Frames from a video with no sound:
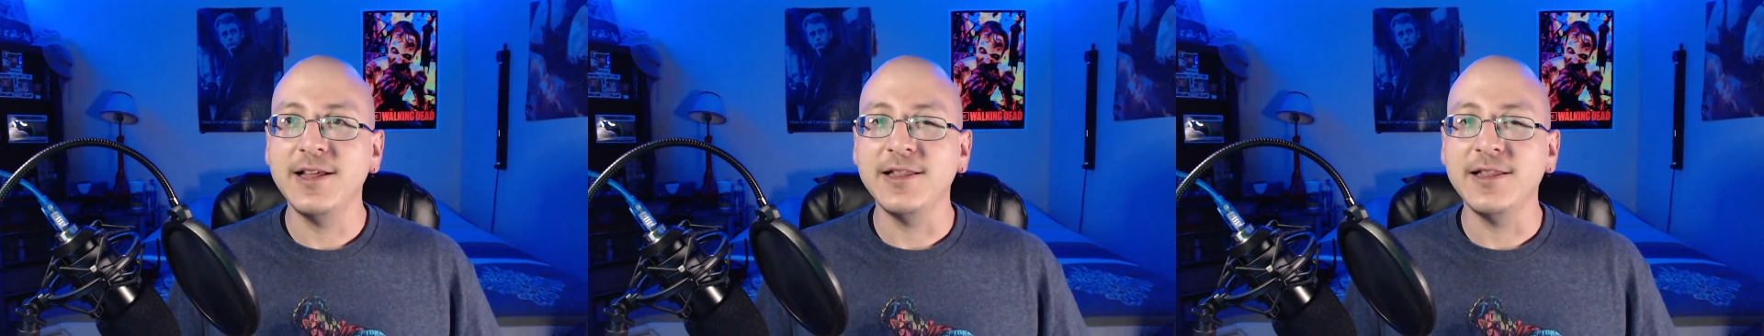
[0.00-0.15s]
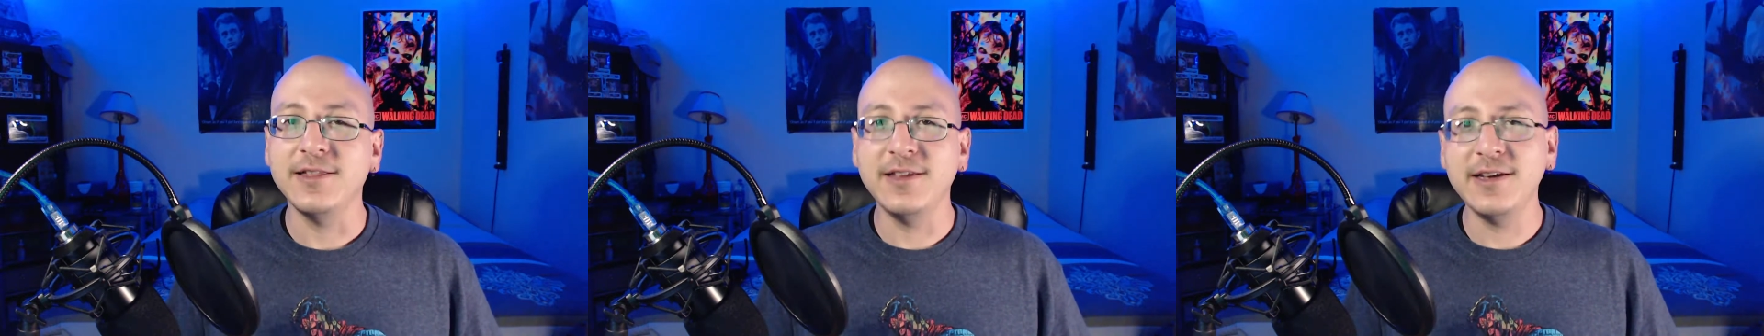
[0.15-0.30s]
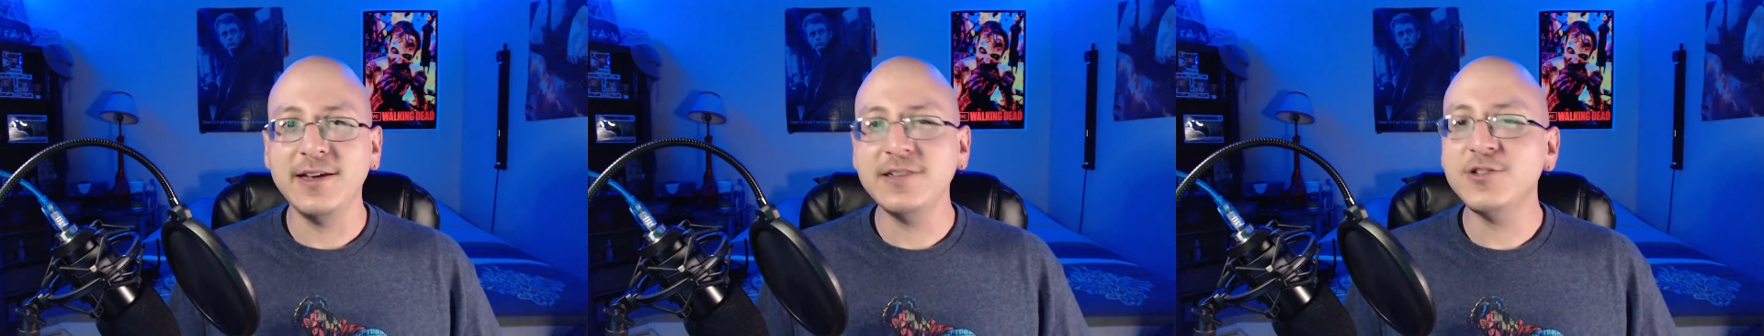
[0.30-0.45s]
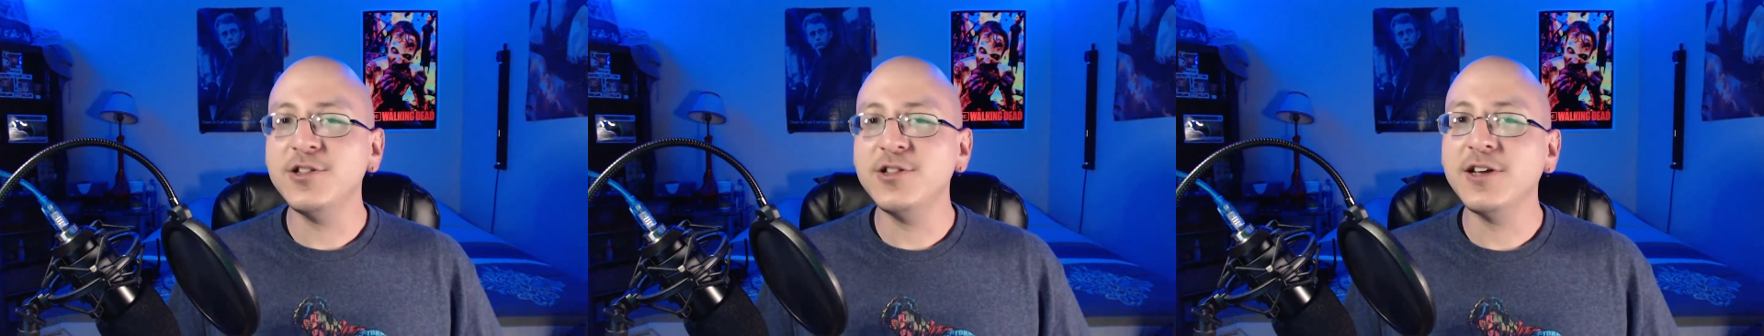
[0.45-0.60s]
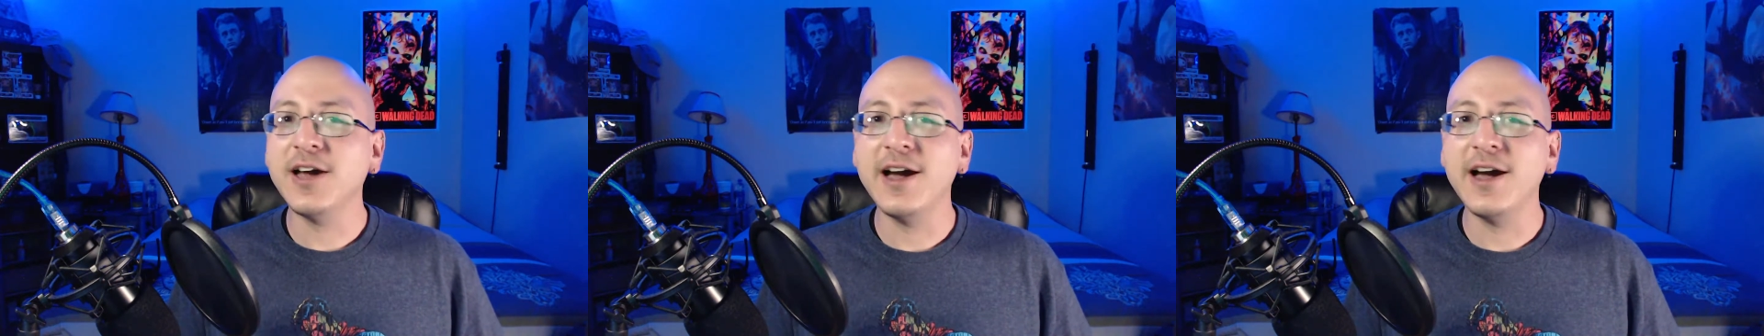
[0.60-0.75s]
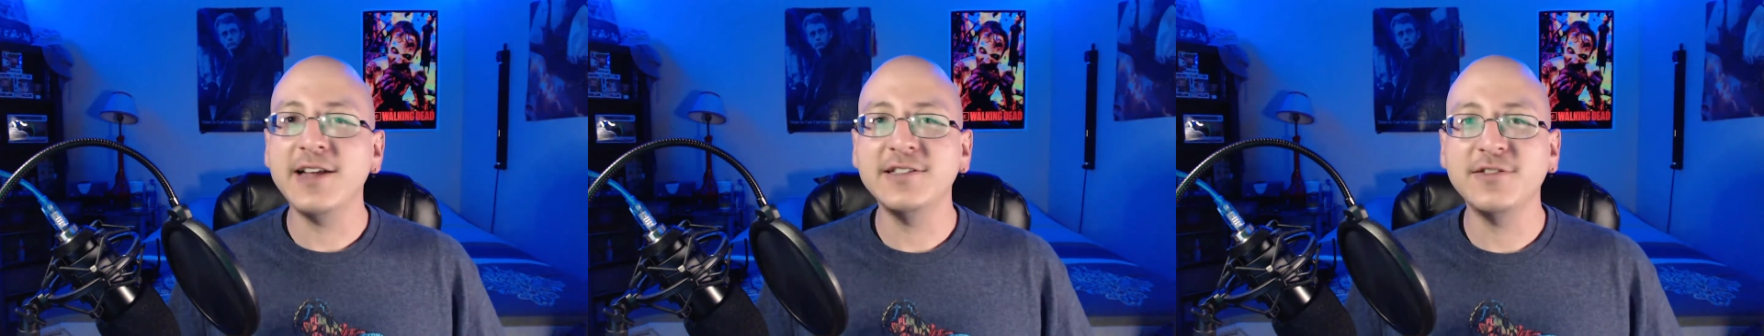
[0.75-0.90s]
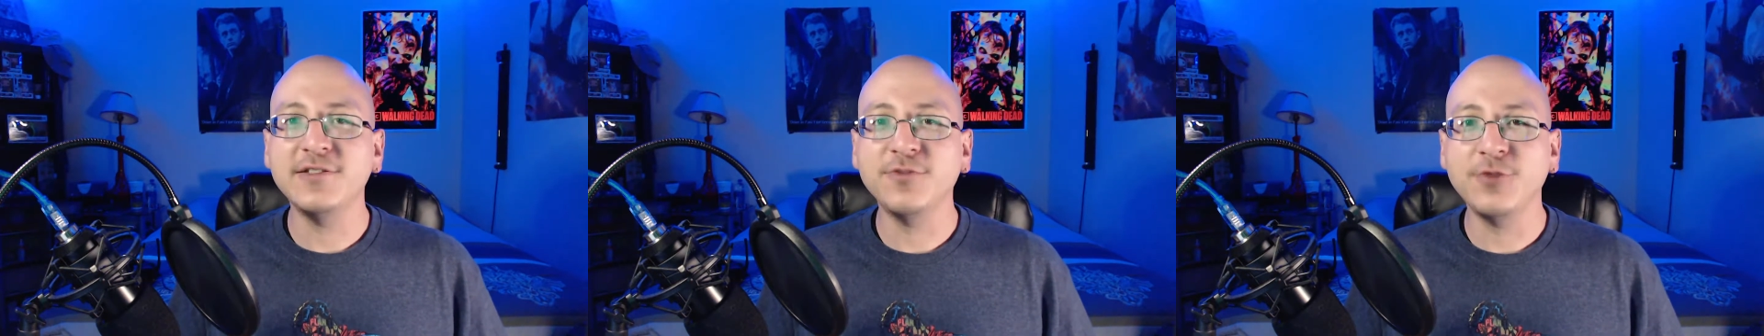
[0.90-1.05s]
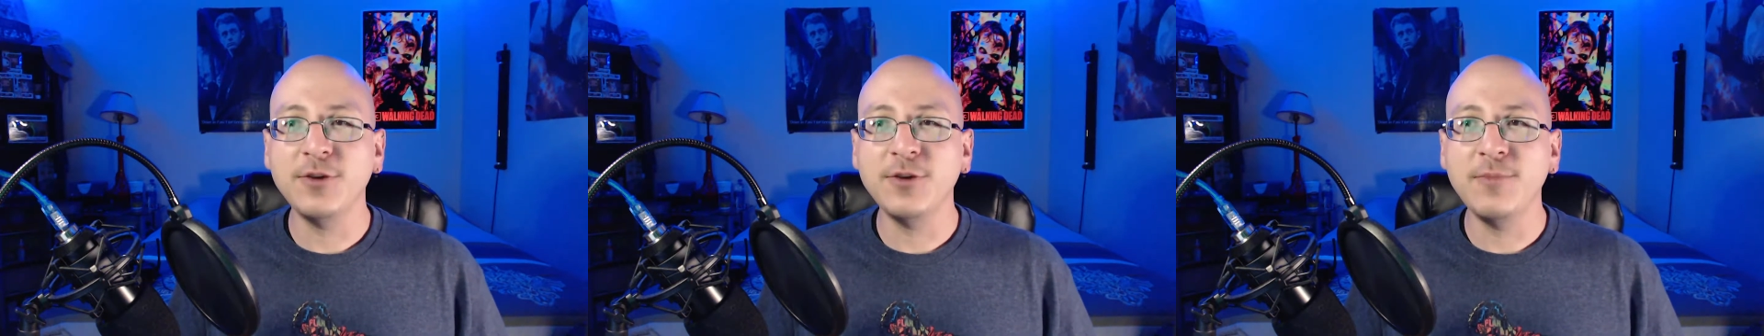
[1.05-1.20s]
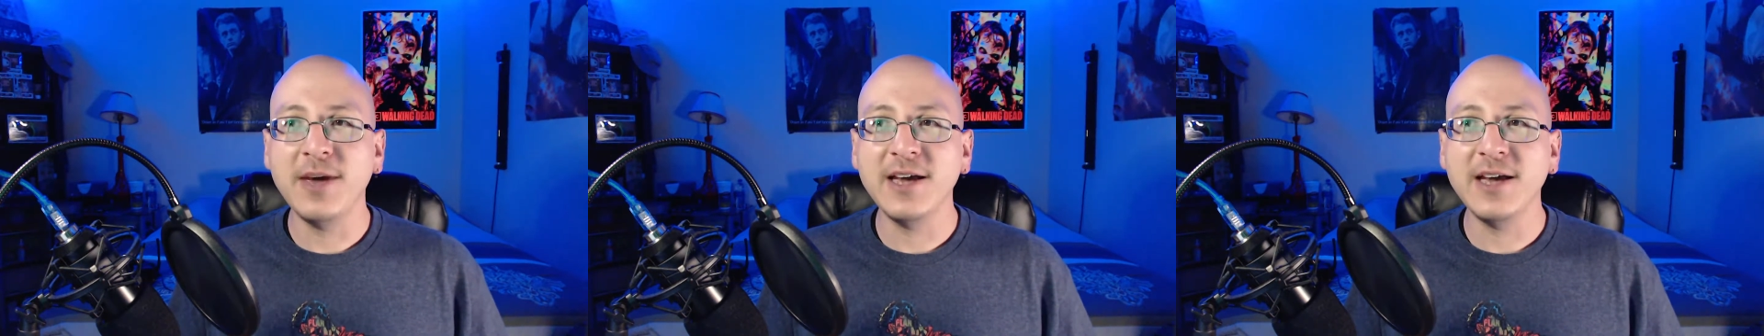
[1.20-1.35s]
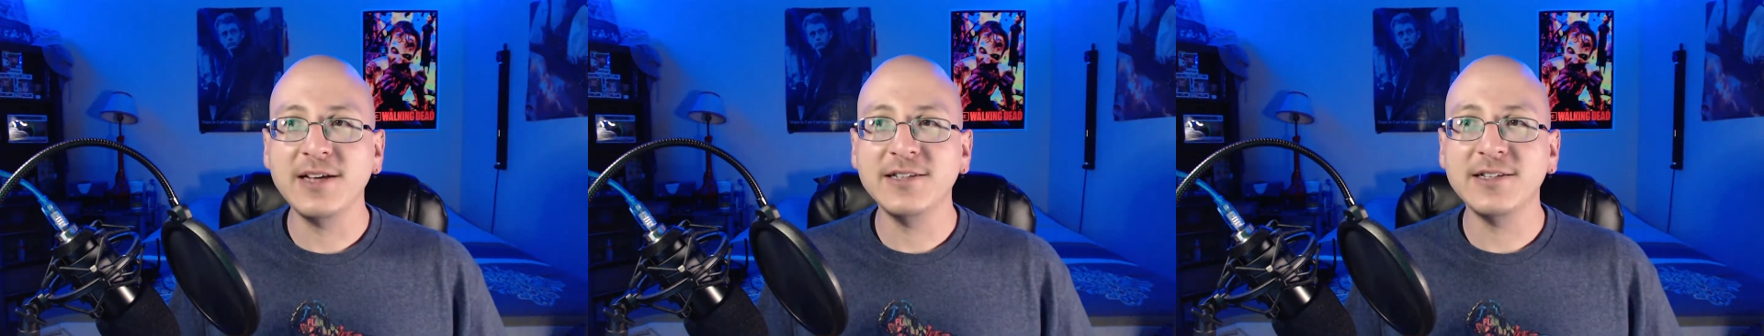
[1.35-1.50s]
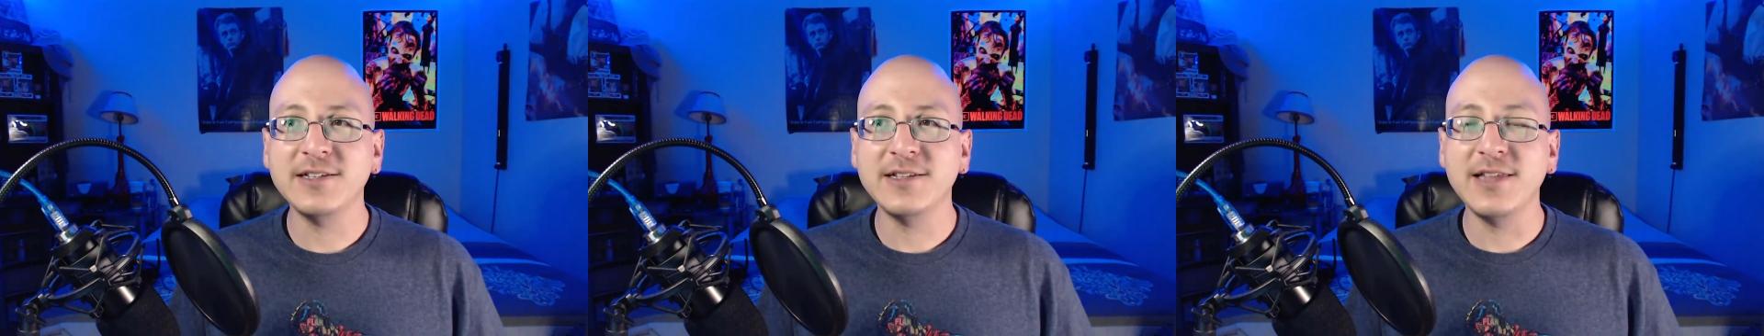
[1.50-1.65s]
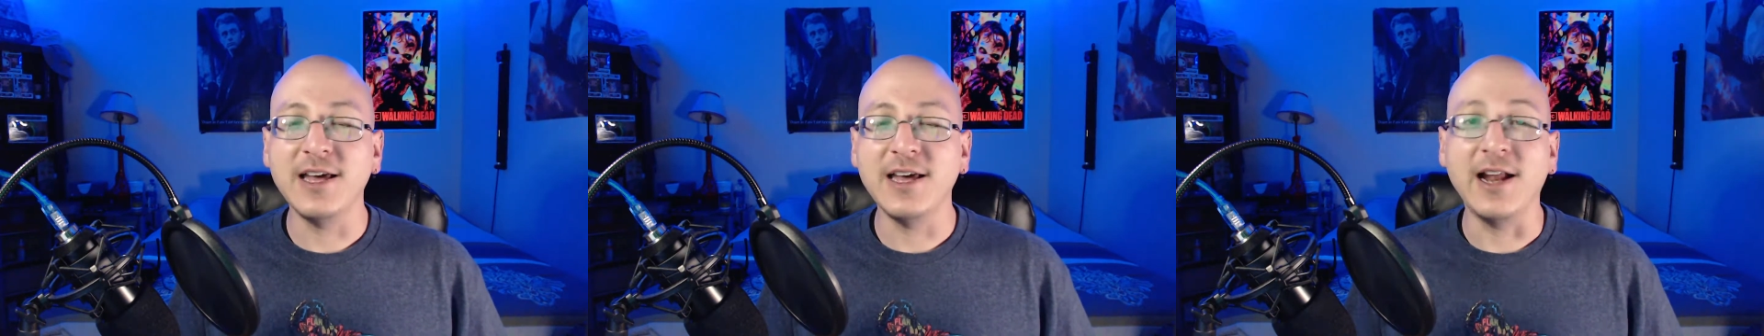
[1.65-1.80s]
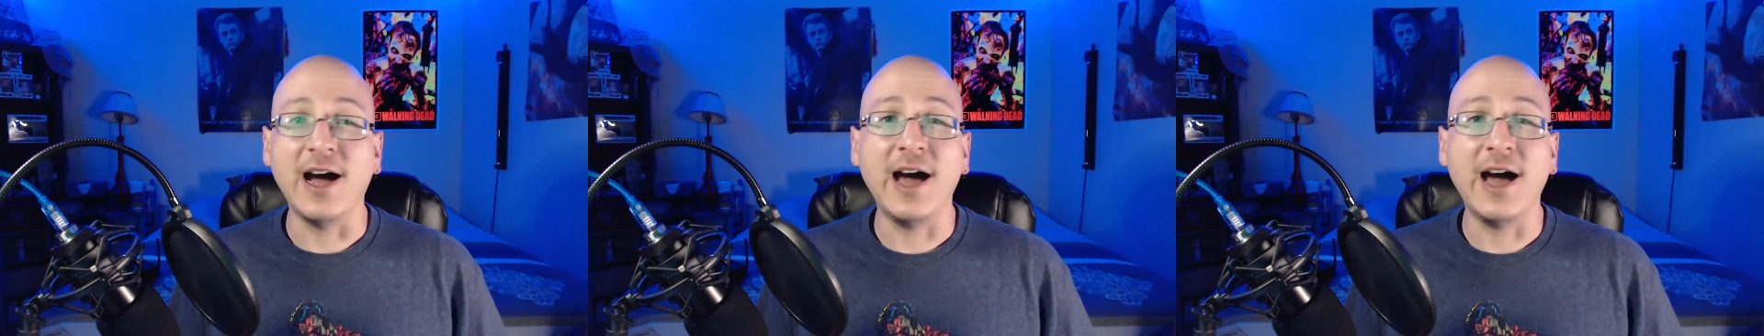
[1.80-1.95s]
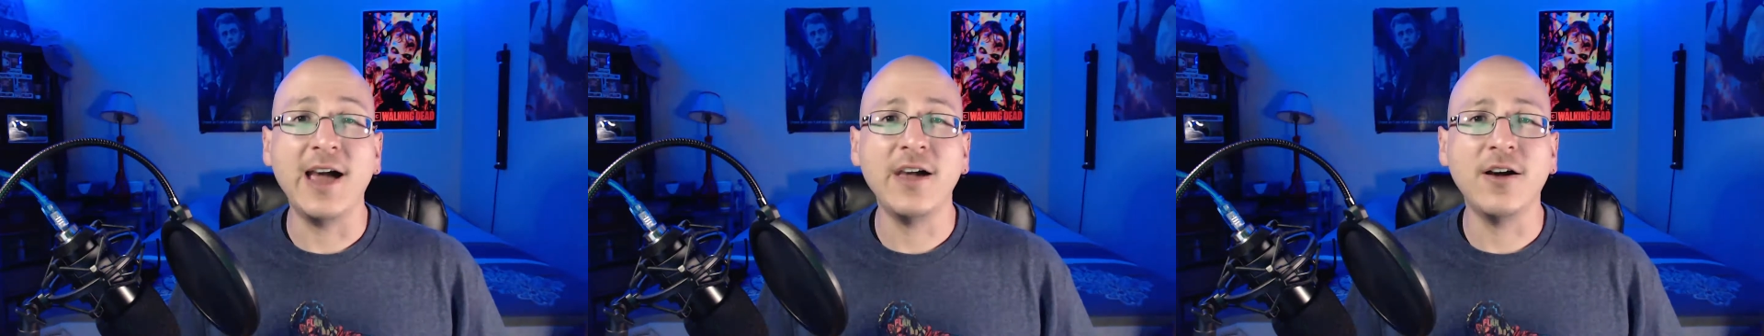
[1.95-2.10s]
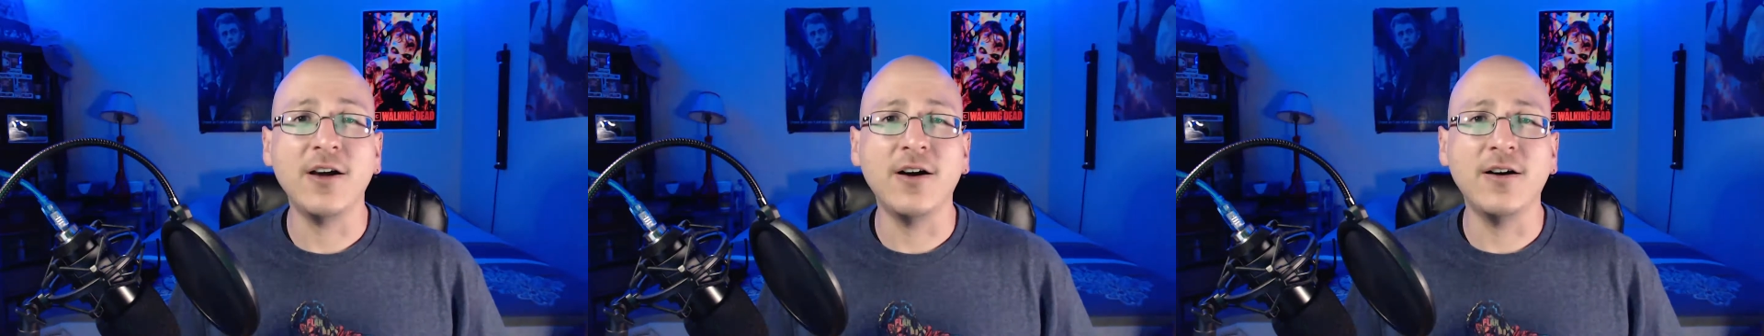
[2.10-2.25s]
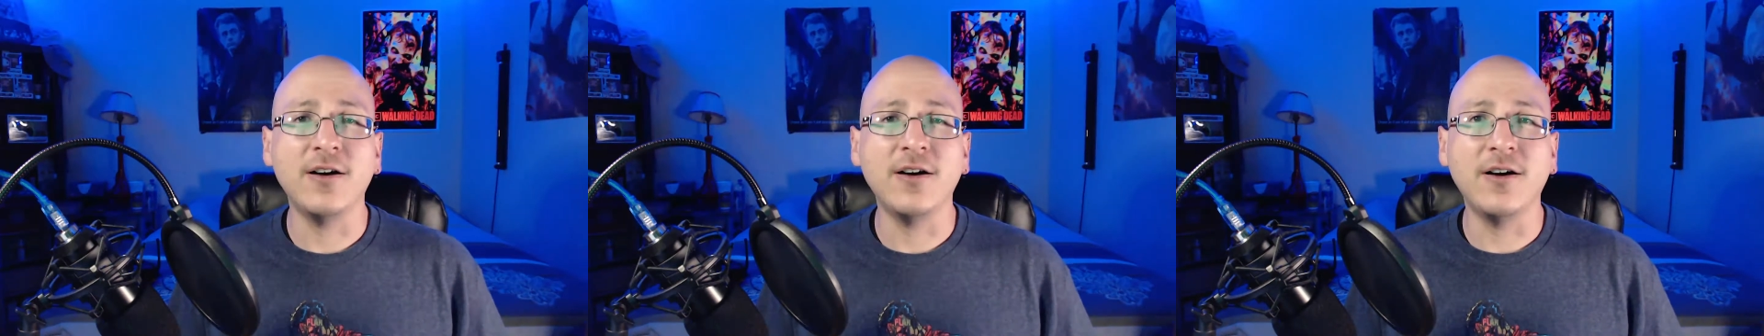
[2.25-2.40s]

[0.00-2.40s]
these are the kinds of remakes that I